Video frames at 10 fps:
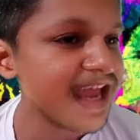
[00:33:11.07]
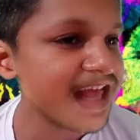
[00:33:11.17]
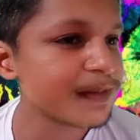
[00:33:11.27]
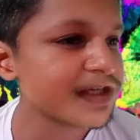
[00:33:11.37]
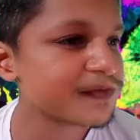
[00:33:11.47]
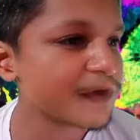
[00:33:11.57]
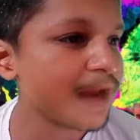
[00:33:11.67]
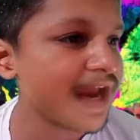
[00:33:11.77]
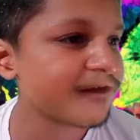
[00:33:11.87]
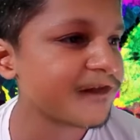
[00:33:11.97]
elements from
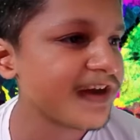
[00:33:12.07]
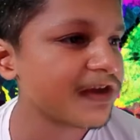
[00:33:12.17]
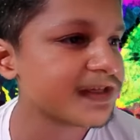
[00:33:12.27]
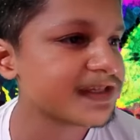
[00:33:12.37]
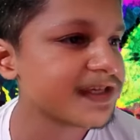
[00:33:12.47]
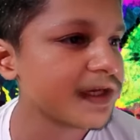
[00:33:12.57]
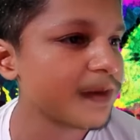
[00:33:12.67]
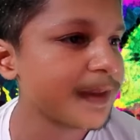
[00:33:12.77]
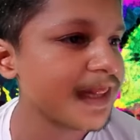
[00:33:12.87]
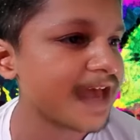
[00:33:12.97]
every
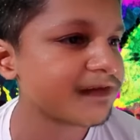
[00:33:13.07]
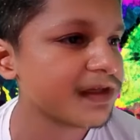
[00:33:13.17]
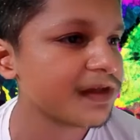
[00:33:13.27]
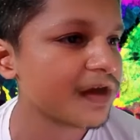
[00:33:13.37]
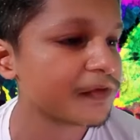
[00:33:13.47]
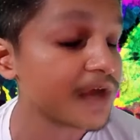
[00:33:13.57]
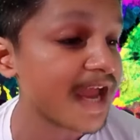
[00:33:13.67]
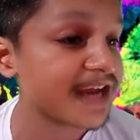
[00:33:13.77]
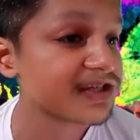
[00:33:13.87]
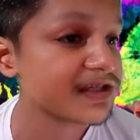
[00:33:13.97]
conceivable level of the
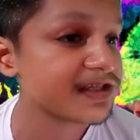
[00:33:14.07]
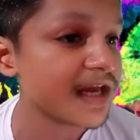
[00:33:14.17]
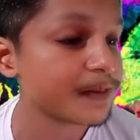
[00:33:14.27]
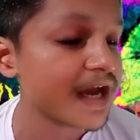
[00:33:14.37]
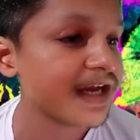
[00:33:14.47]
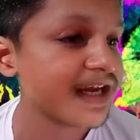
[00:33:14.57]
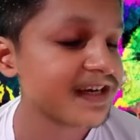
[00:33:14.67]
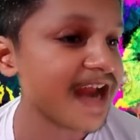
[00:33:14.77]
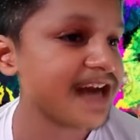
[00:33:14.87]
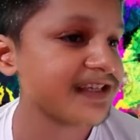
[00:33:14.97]
action cinema
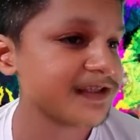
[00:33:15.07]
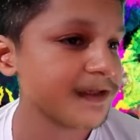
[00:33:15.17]
hierarchy.